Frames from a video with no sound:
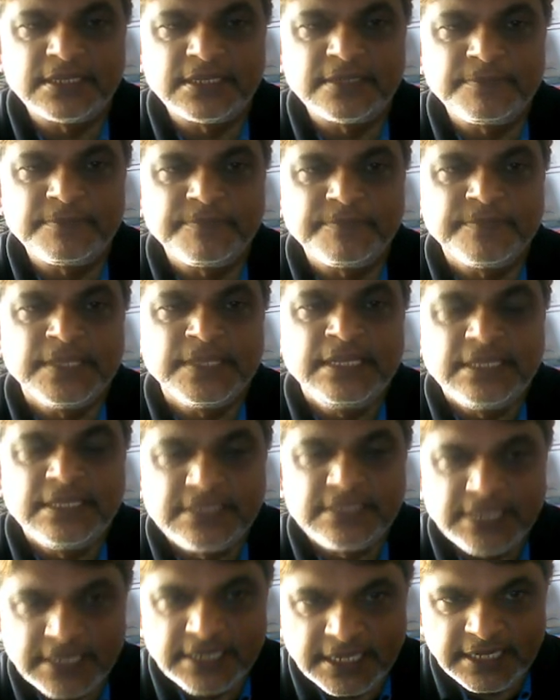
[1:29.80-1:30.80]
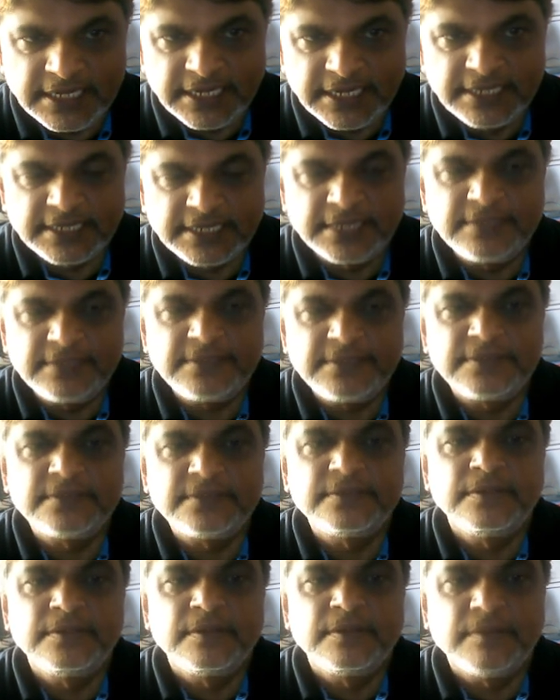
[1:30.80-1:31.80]
multiple inheritance,
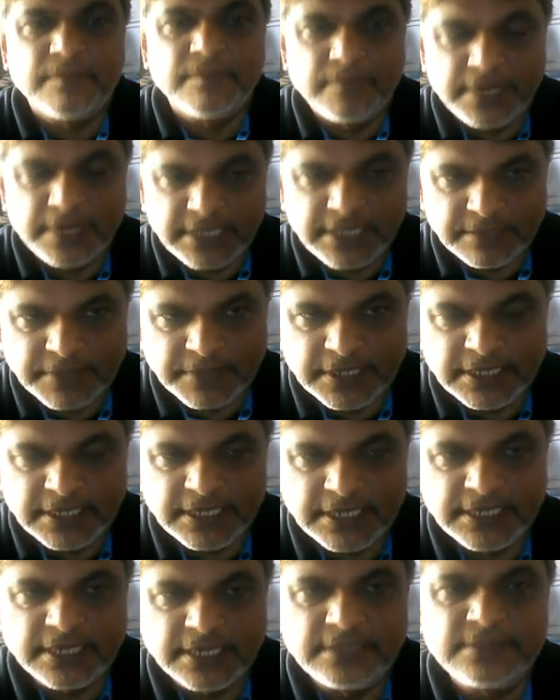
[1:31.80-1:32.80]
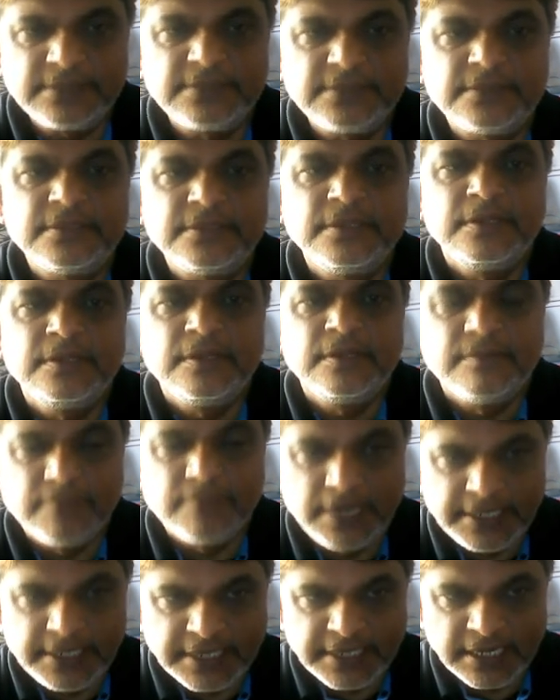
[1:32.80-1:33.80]
multi-level, hierarchical,
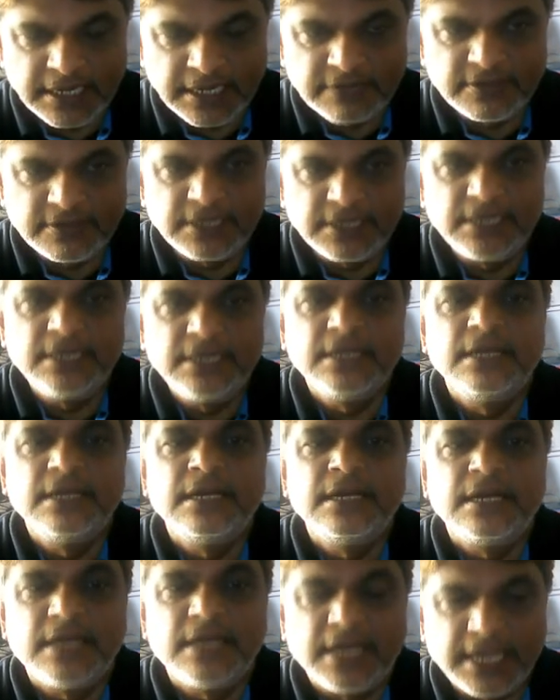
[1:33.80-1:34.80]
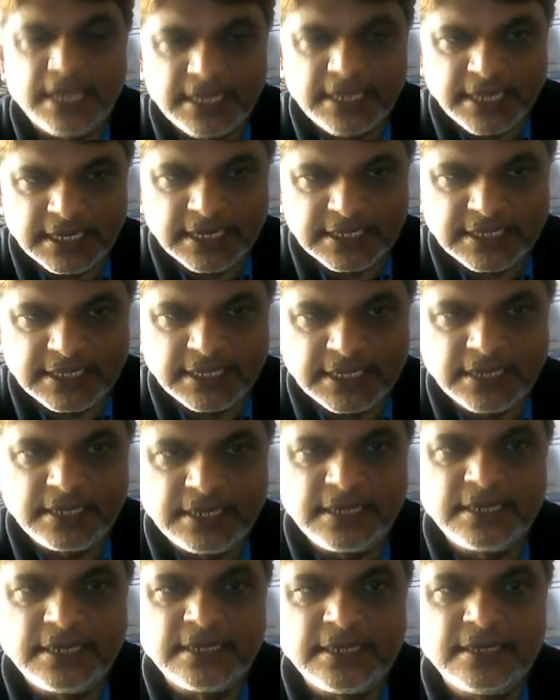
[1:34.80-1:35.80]
okay, and hybrid.
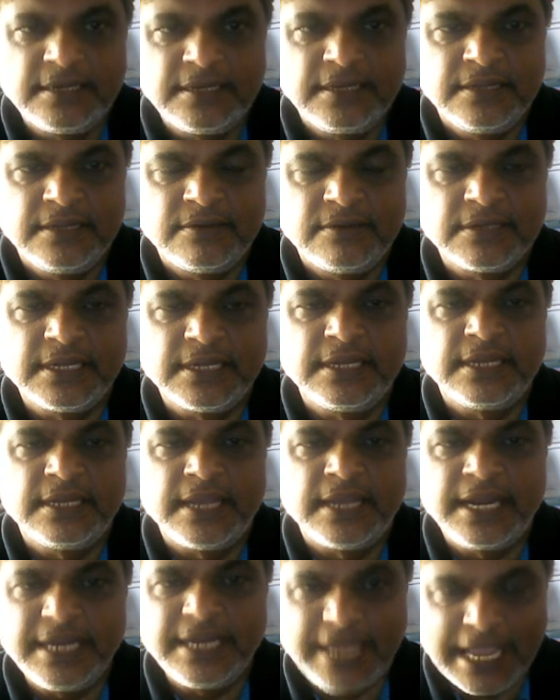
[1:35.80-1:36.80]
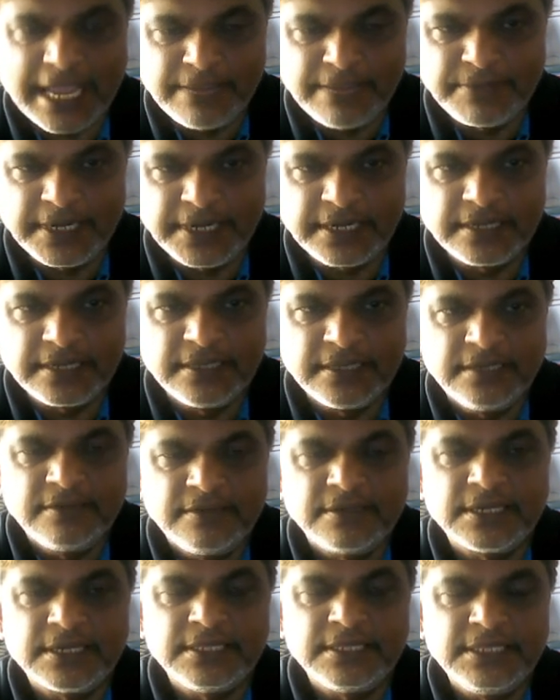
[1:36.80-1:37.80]
Okay, these are the different types of inheritance.
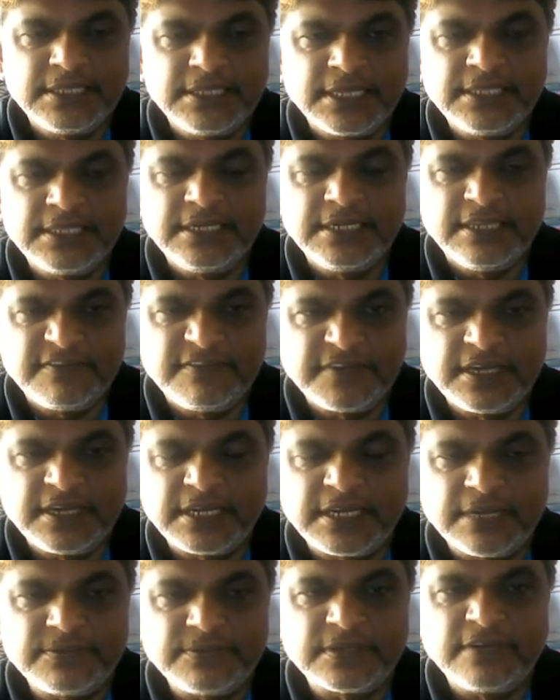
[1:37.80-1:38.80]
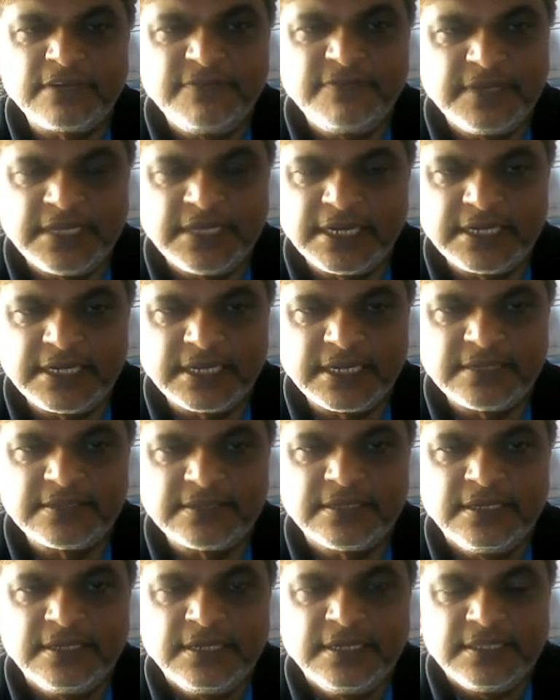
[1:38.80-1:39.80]
Next feature of
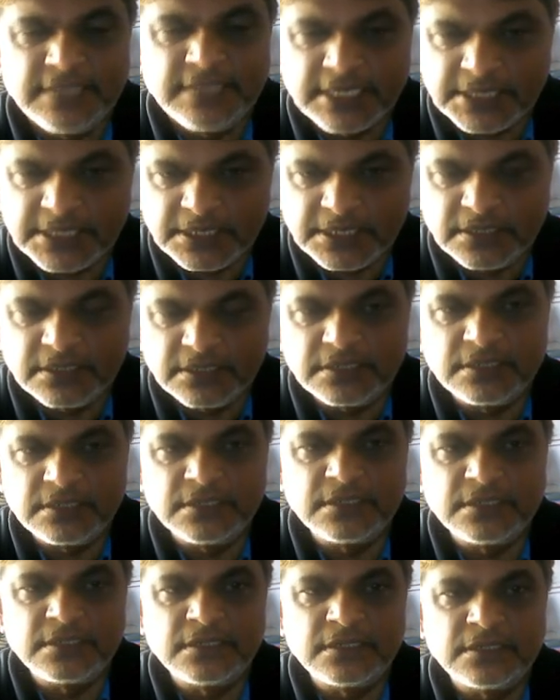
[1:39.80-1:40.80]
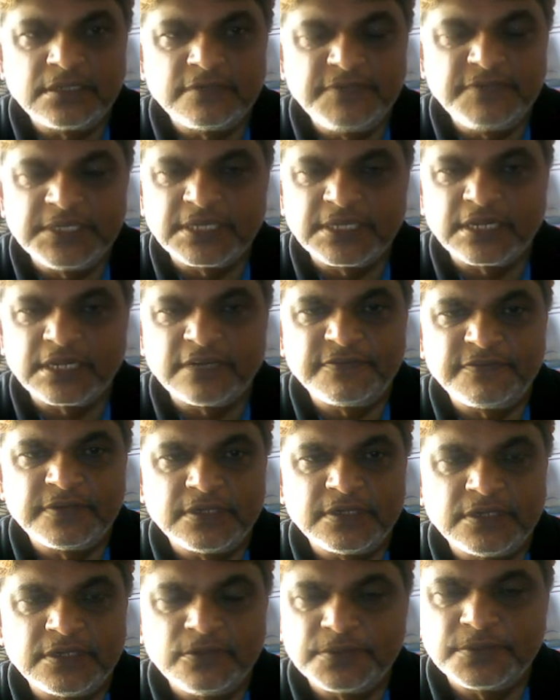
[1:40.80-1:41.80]
OOPS concept is what?
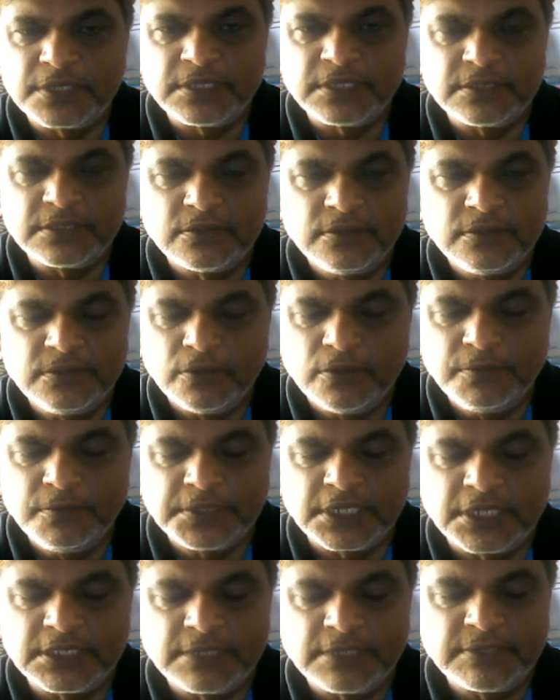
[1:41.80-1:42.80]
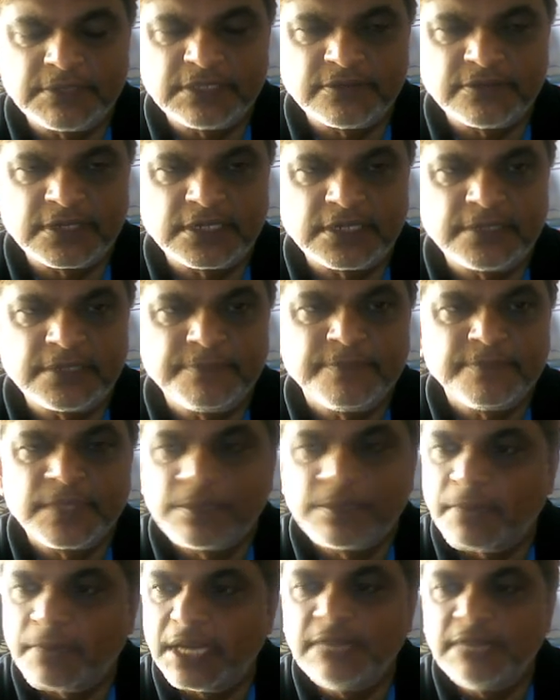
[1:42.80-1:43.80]
Polymorphism. In
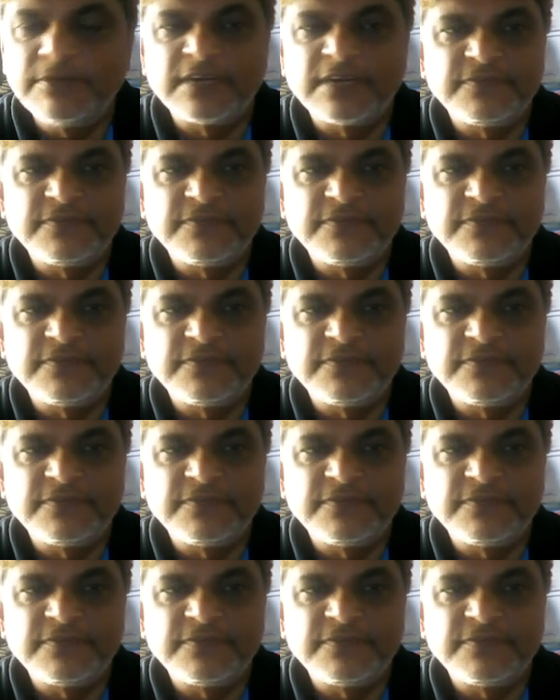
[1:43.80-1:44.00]
polymorphism,